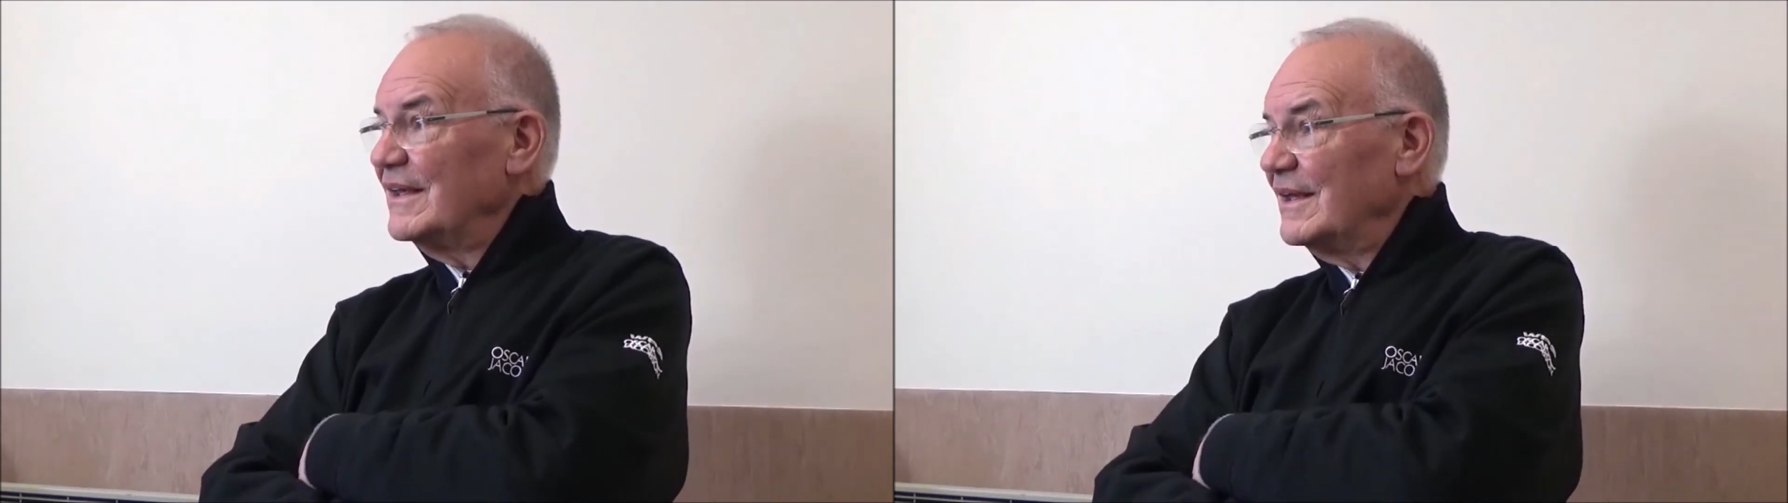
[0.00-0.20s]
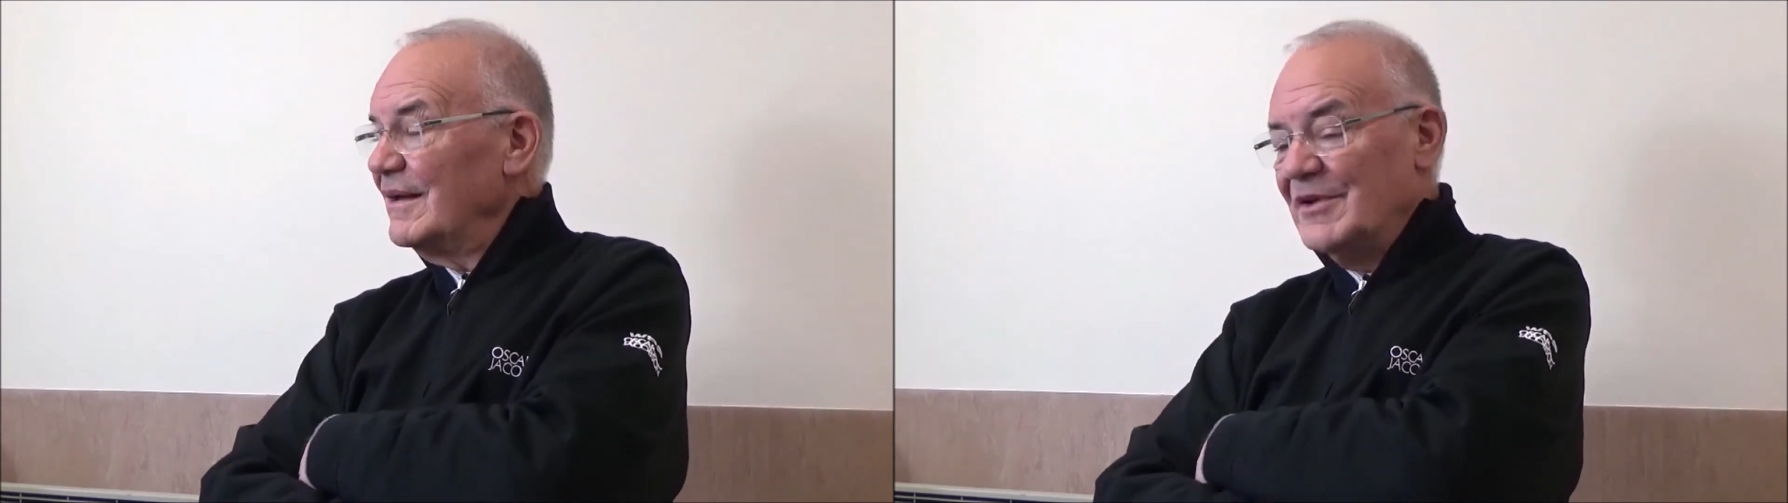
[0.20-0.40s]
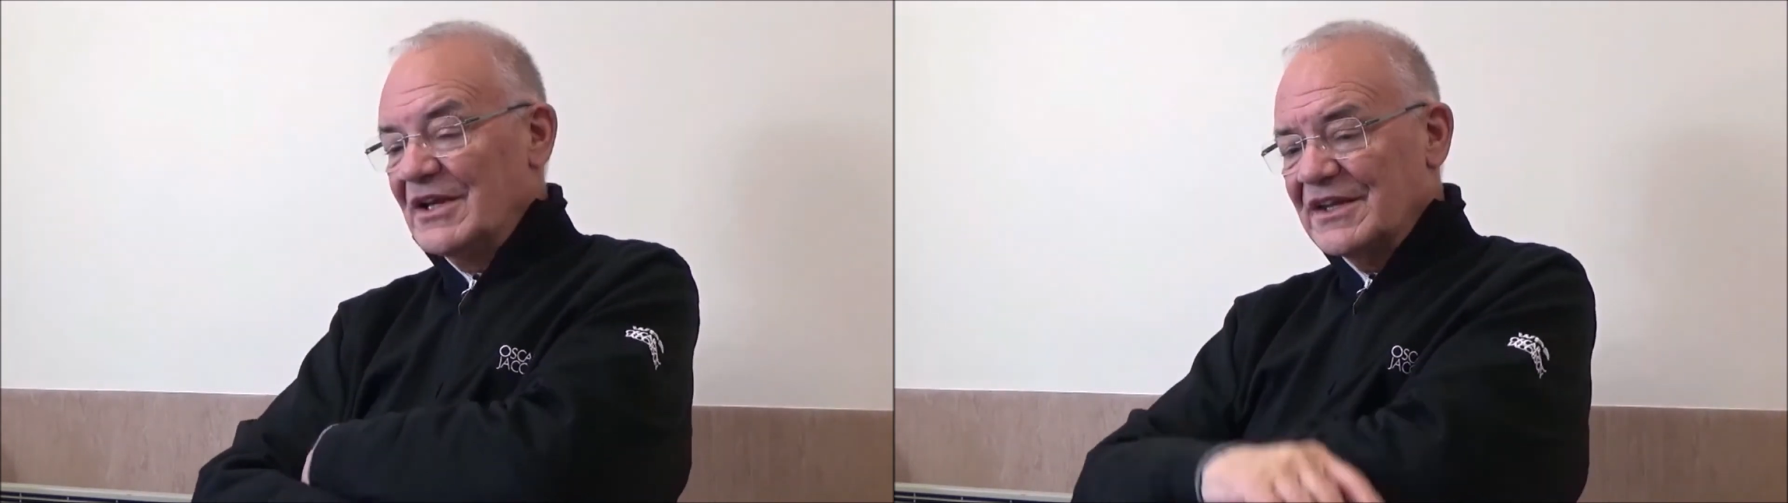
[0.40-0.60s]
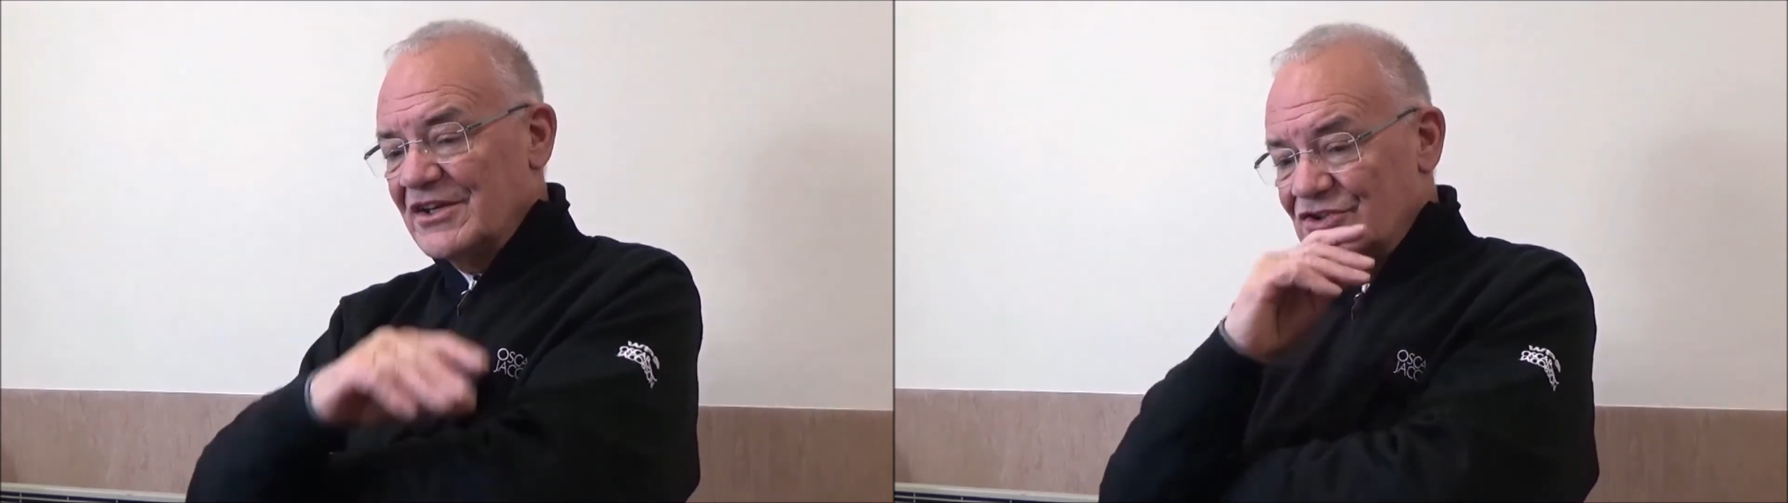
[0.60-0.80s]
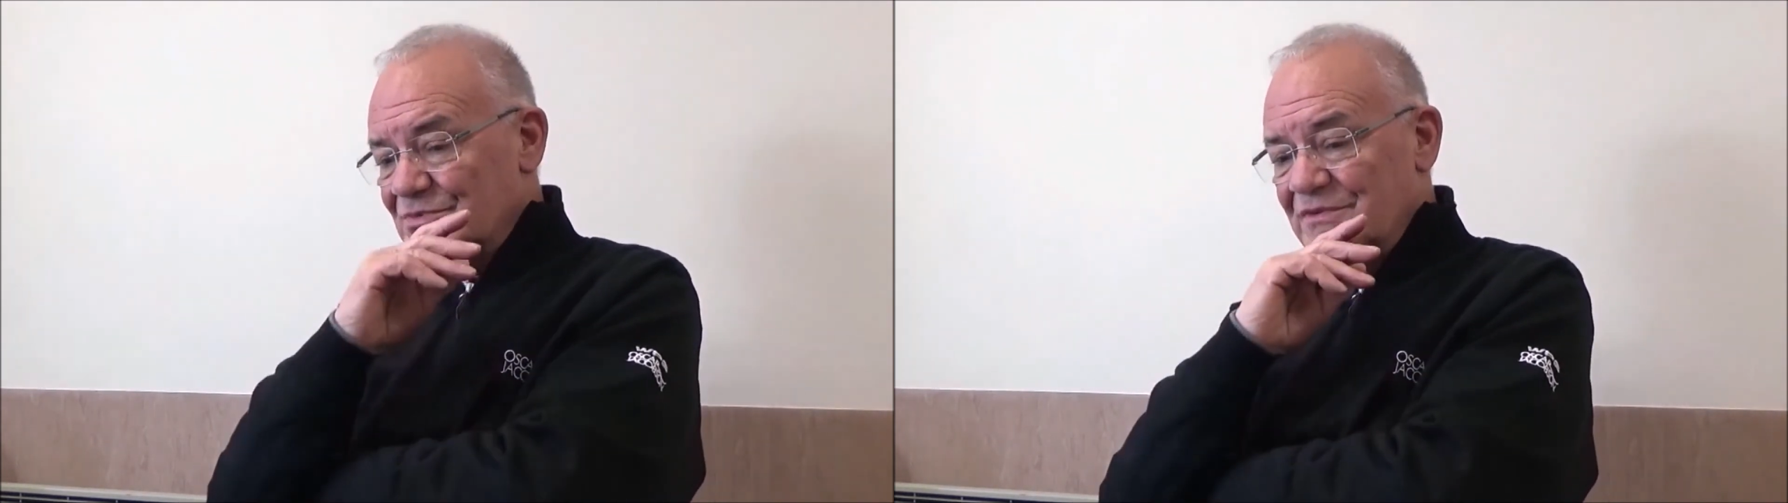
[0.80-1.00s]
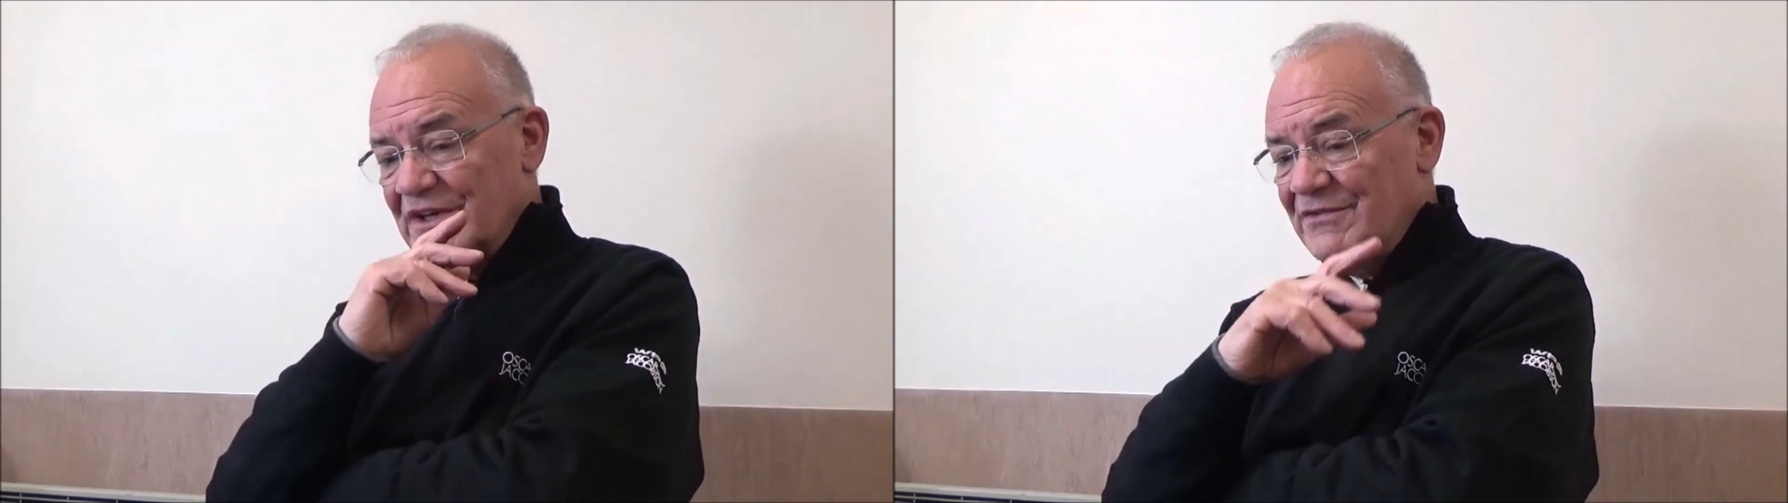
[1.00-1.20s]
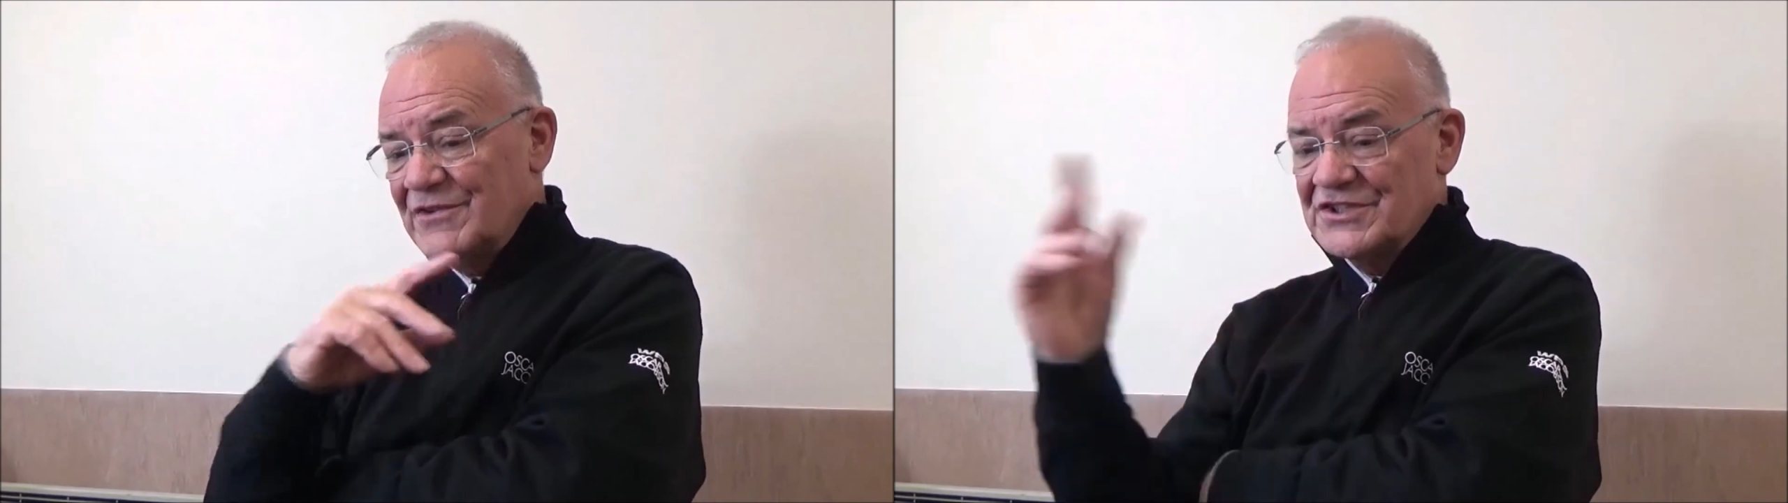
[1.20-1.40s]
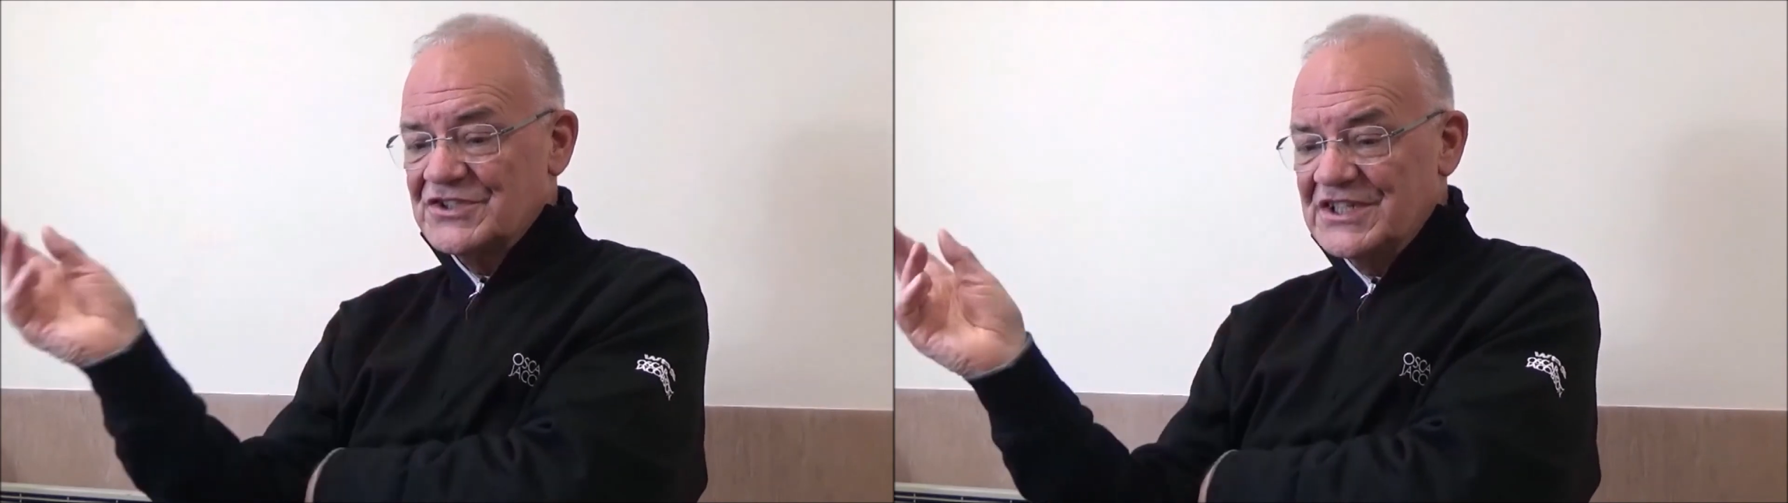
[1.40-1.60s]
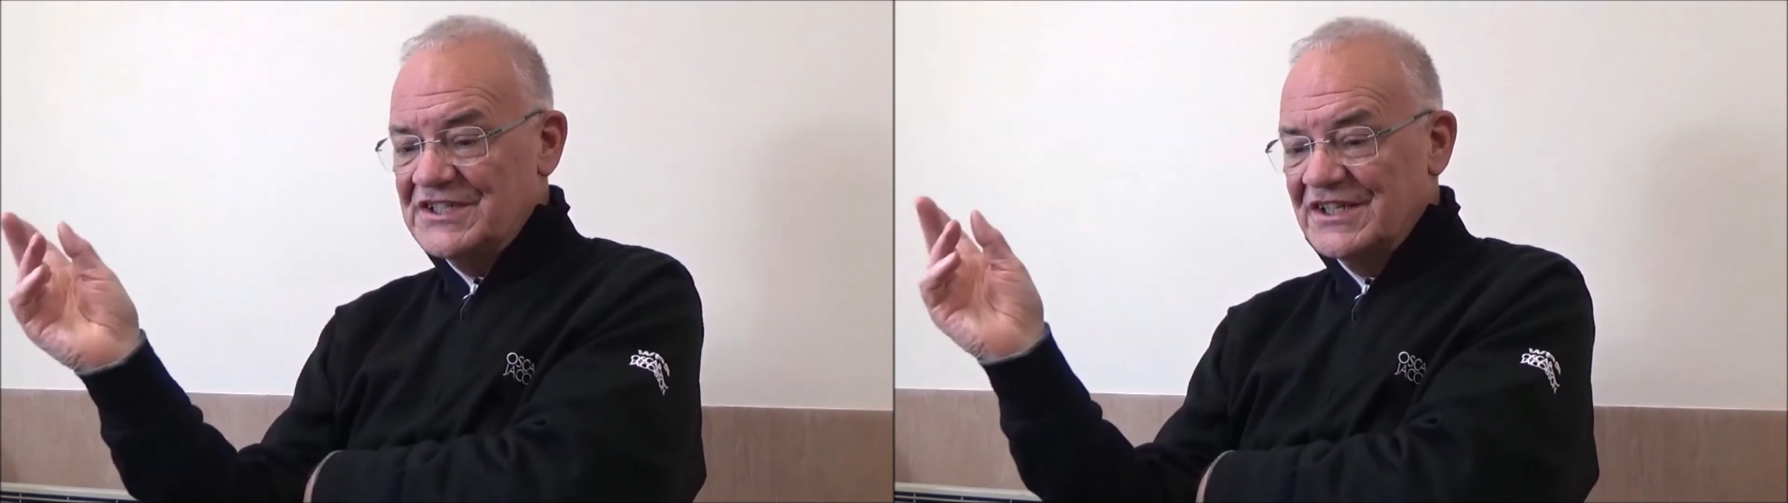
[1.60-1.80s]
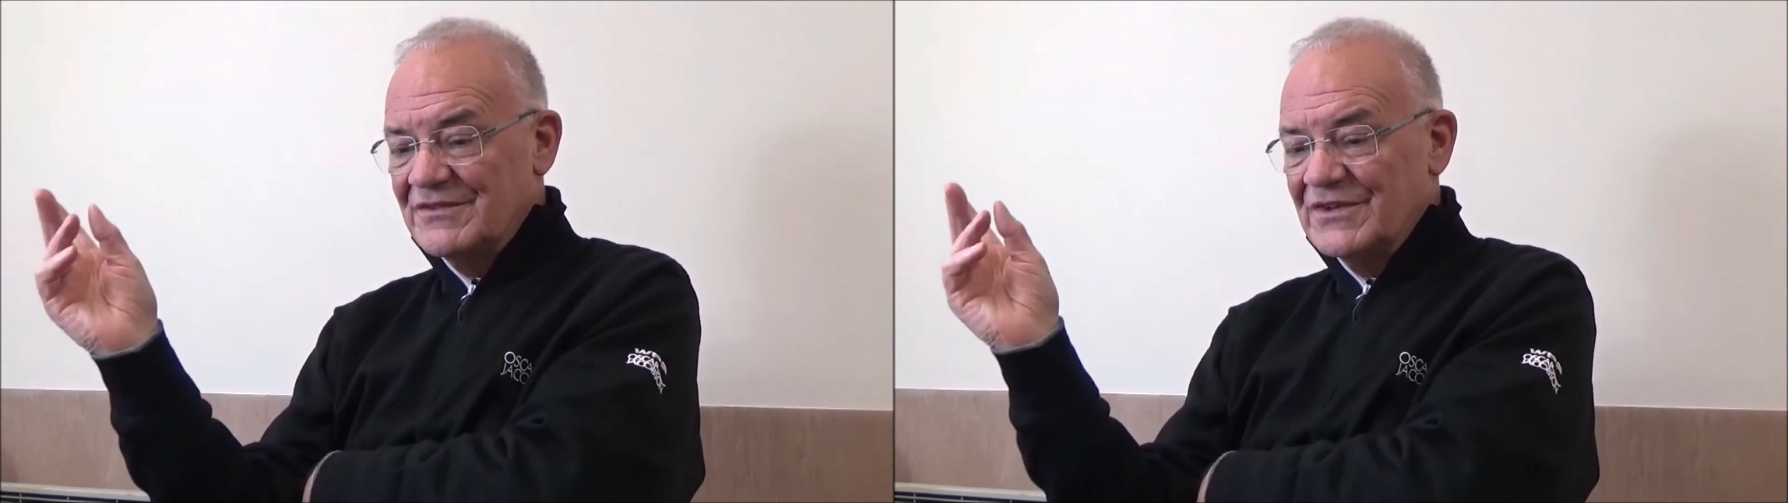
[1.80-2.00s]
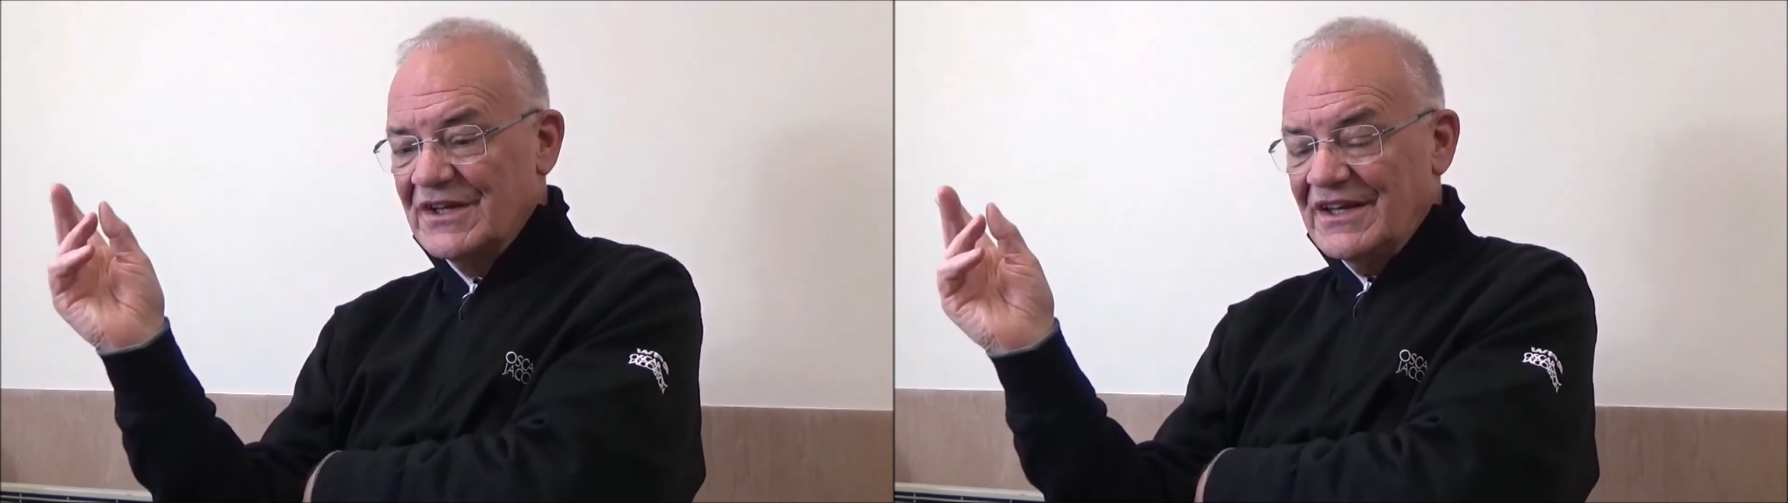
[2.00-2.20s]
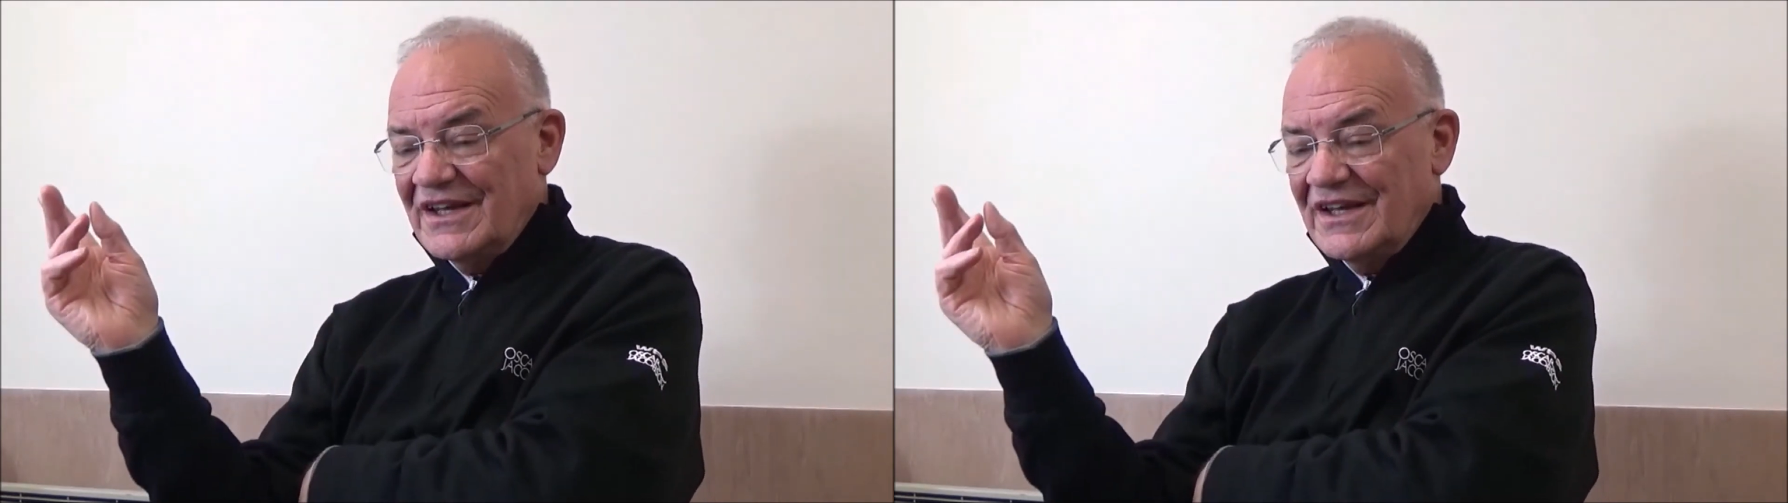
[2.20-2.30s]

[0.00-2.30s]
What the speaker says: I mean, I think it used to be very frustrating if